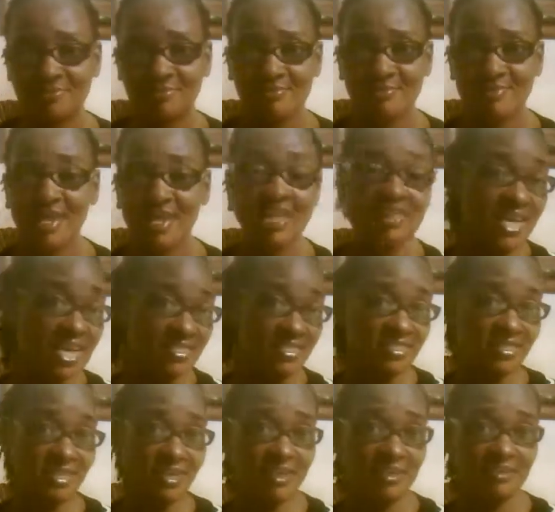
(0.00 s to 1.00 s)
And that's
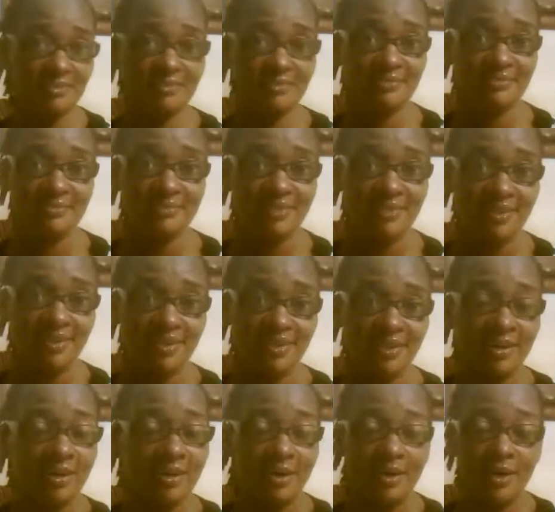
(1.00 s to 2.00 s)
it.
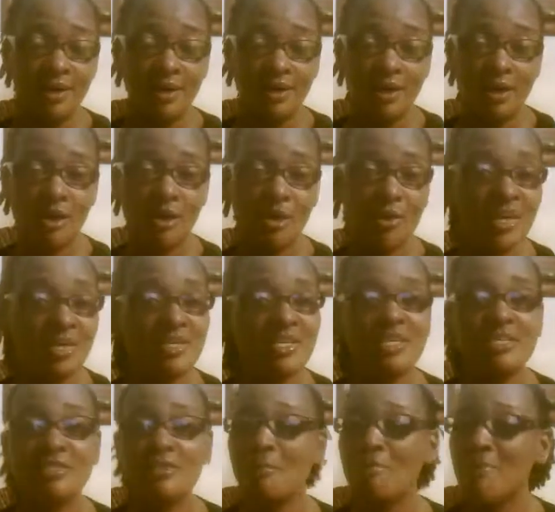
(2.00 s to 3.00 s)
oh, he
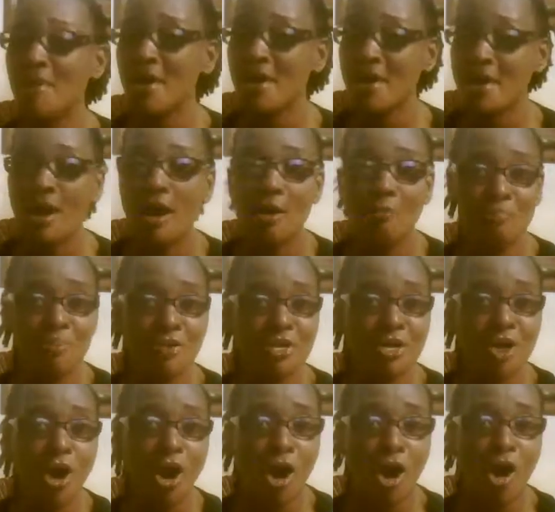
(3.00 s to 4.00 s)
needs a
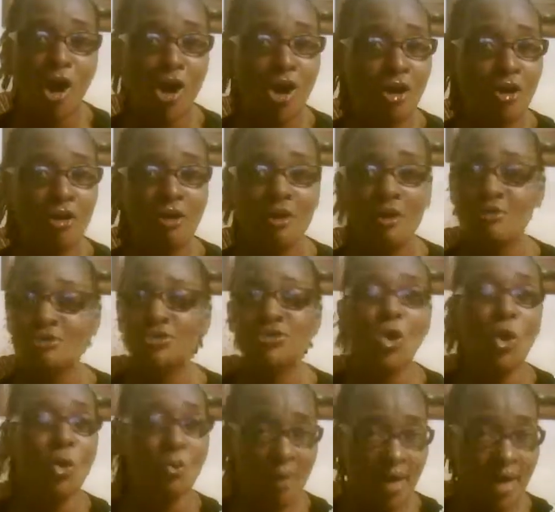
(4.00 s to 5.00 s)
PR
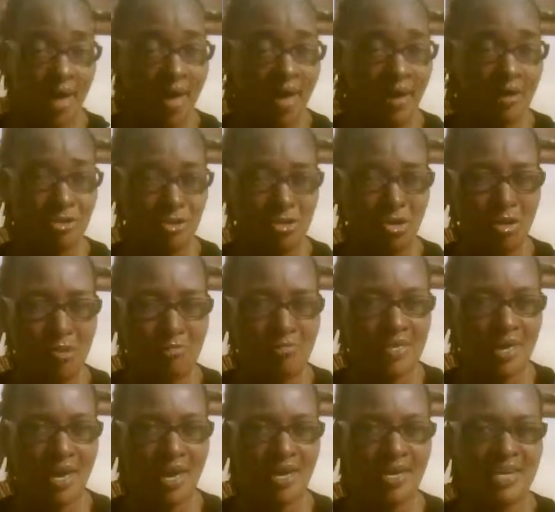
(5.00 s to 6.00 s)
so bad. You know what I'm
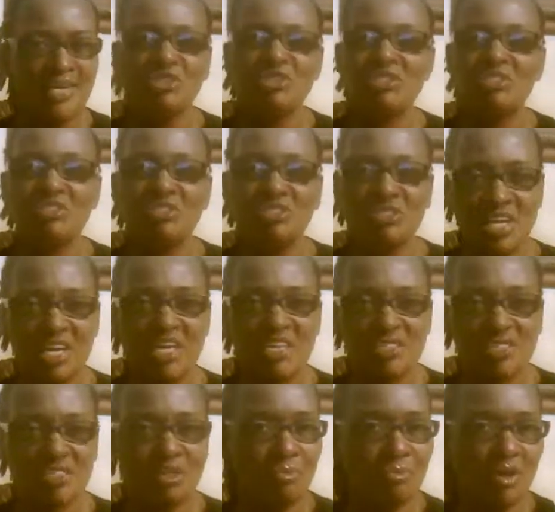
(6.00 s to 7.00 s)
saying? He just needs
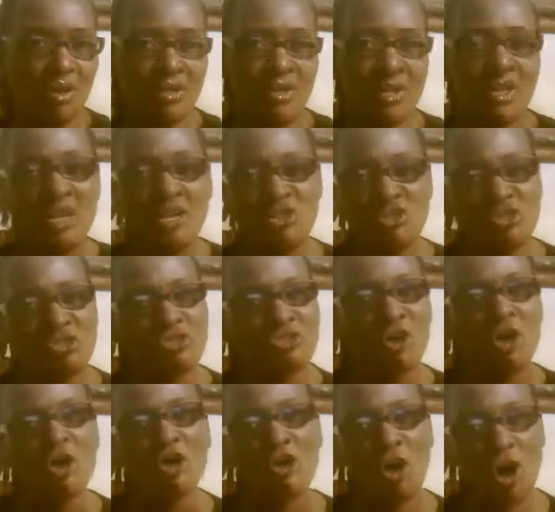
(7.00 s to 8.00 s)
someone to just
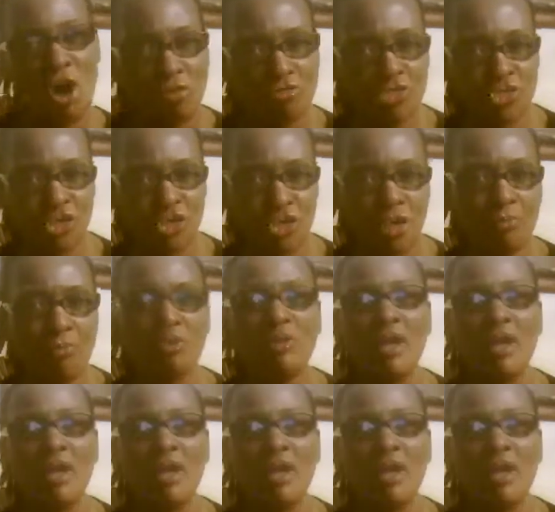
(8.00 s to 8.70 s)
coach him.